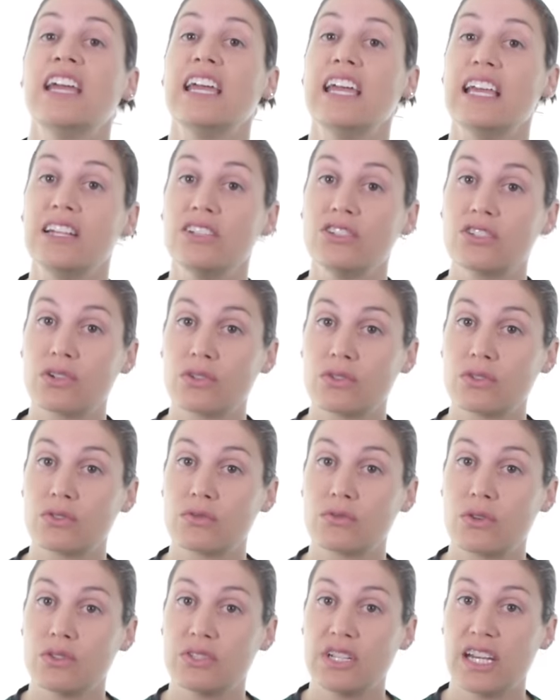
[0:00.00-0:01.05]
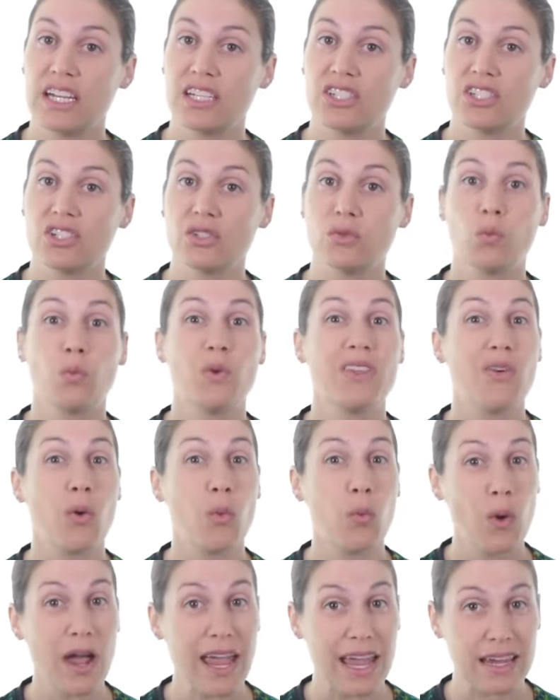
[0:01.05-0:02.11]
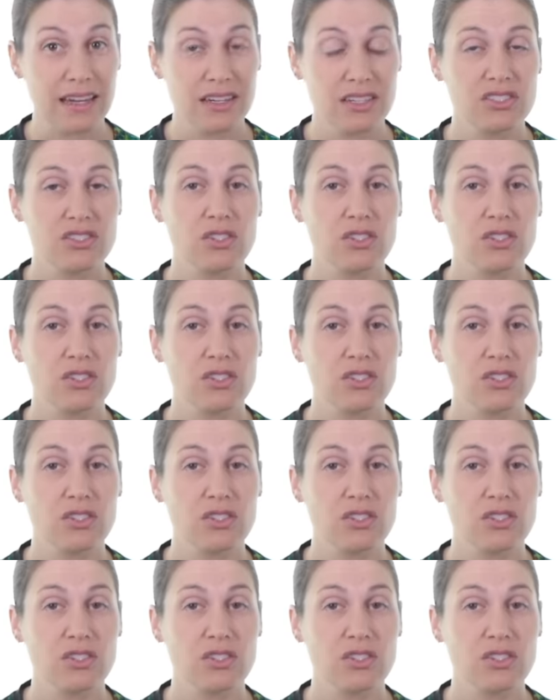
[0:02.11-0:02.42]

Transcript: internal rotation with a weight.